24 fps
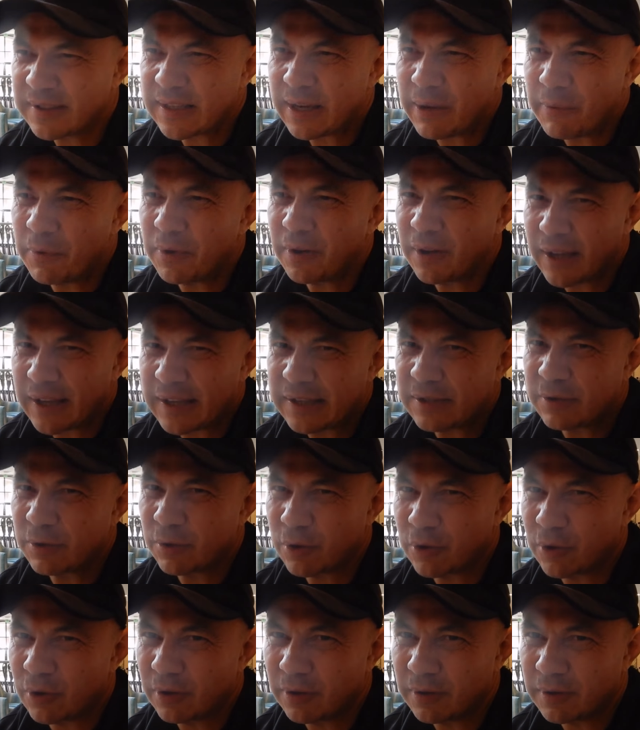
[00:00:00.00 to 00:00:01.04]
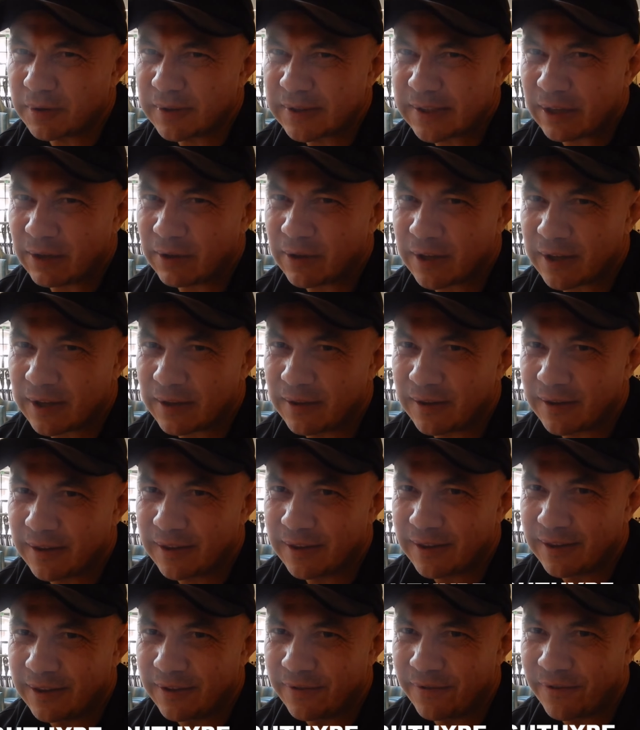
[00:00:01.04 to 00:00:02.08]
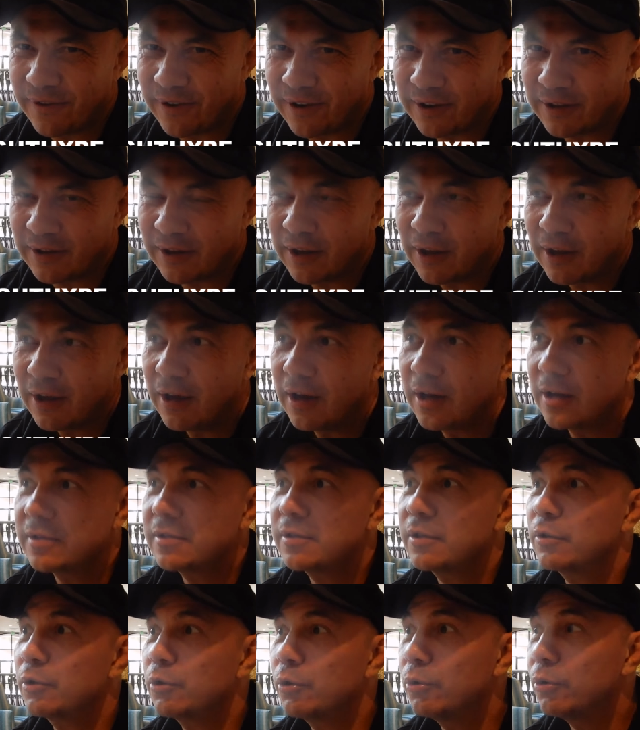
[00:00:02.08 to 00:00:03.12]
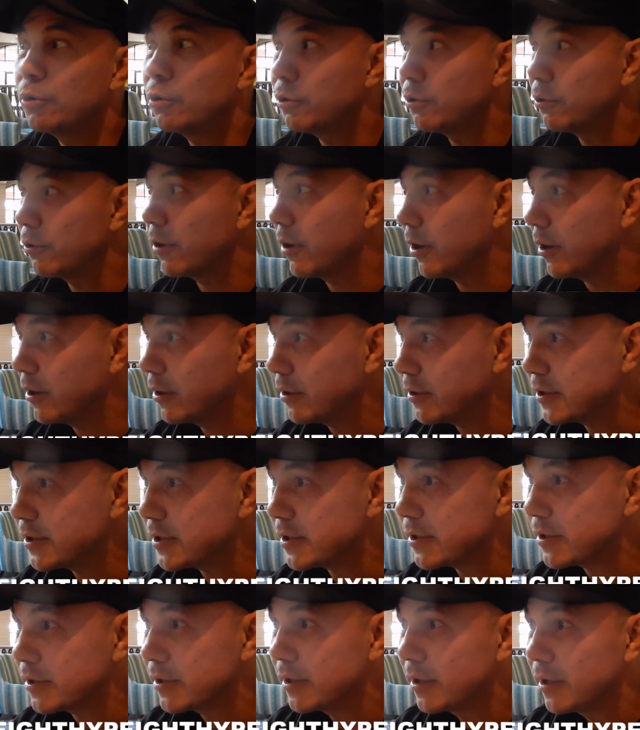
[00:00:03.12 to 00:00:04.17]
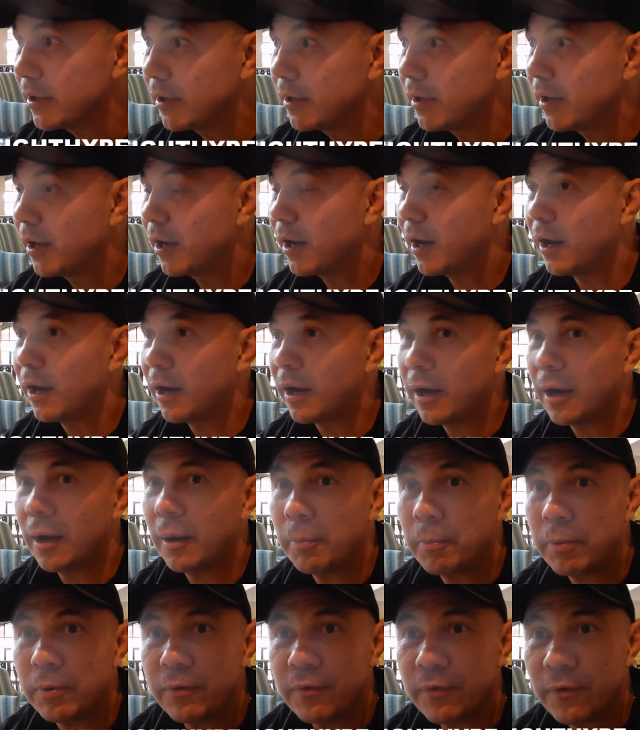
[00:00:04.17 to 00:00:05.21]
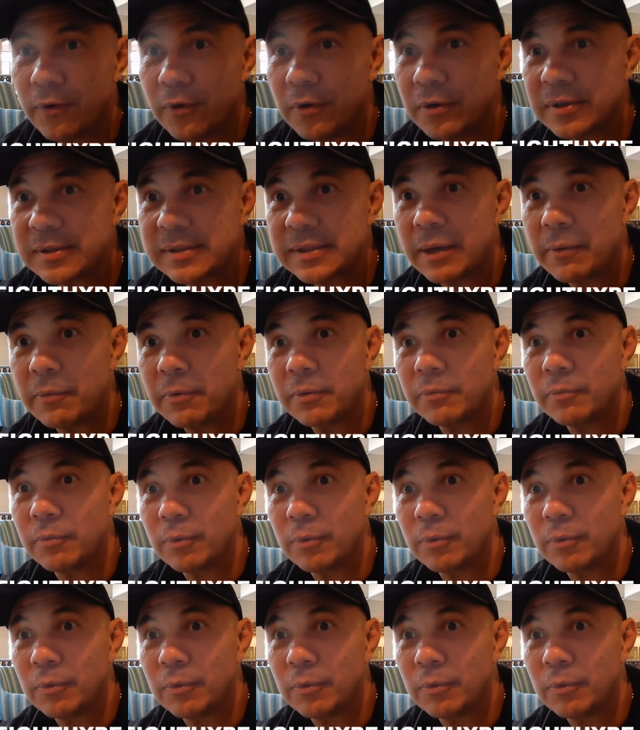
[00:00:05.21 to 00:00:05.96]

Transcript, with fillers: someone has to sell the, the fight. I said, good on you guys. Yeah. I prefer someone